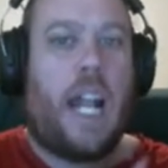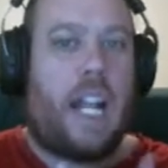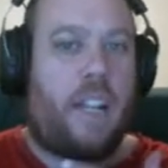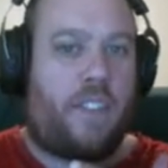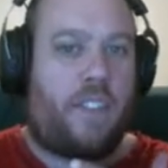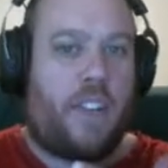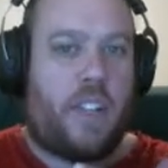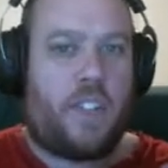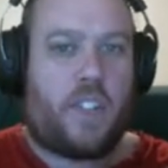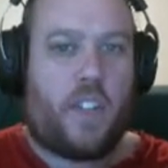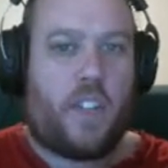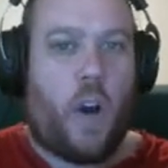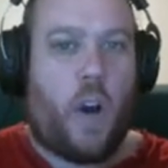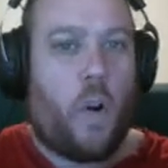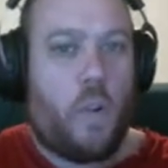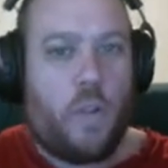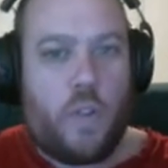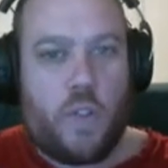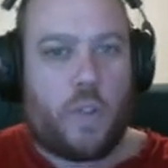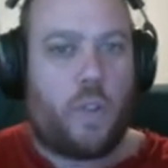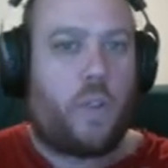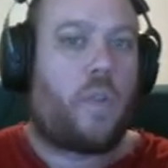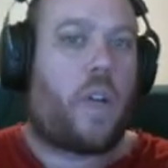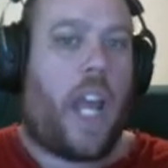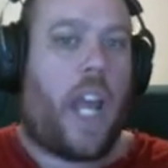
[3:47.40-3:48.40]
part of his
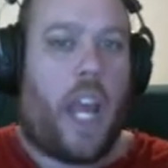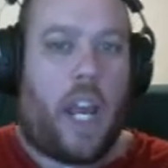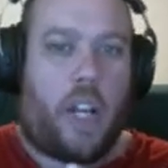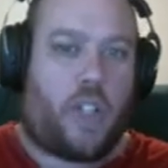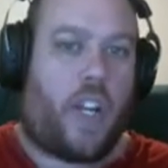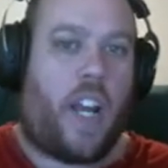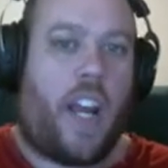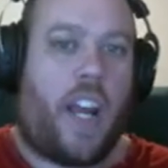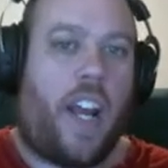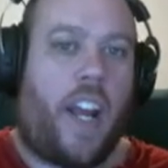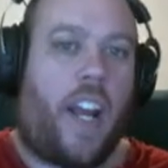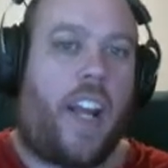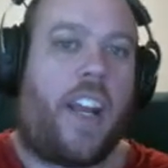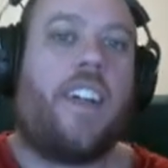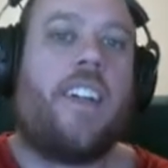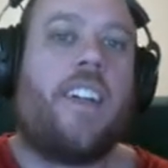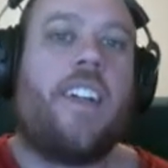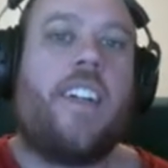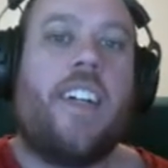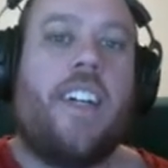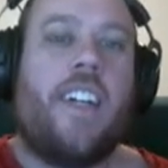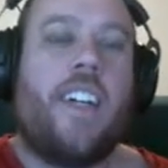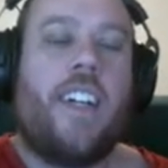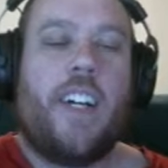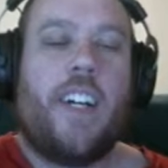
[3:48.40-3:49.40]
cultural cachet.
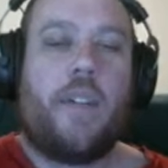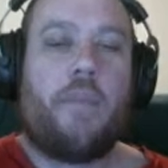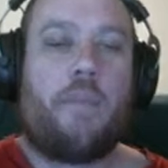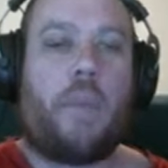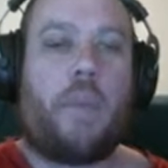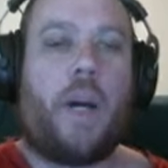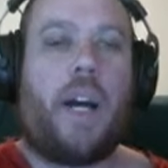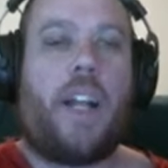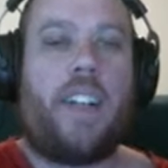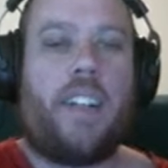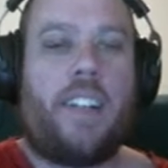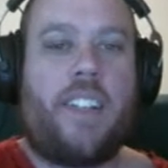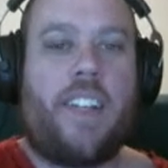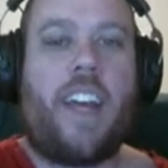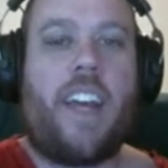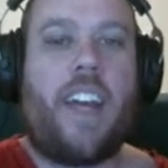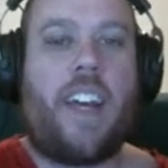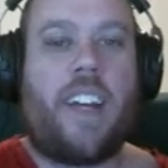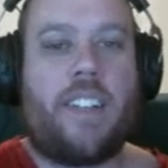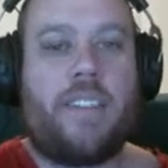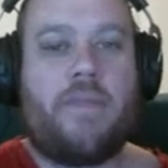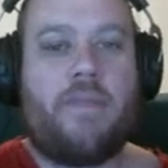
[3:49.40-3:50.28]
But yeah,